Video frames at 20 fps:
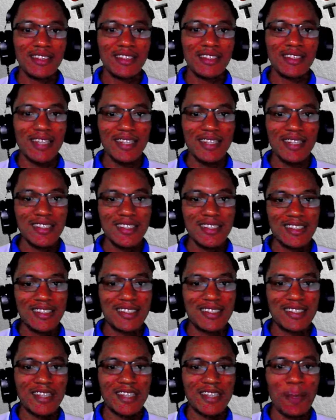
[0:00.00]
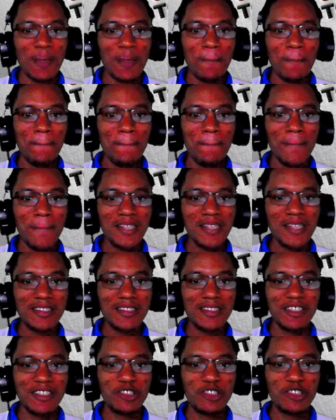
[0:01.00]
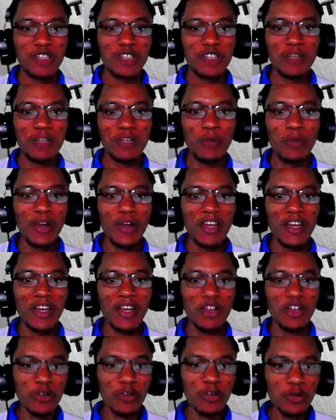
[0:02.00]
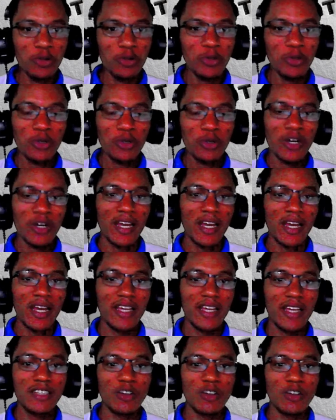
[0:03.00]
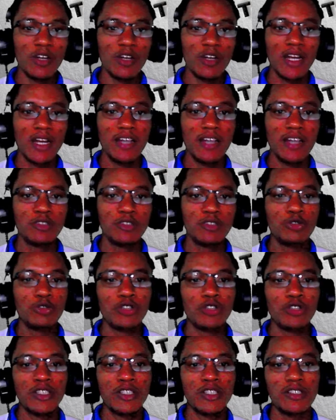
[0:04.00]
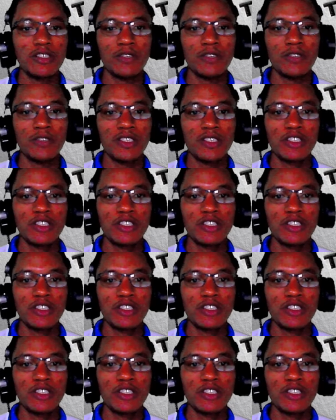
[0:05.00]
is Mr. Dre bringing you A's Online Tutoring Services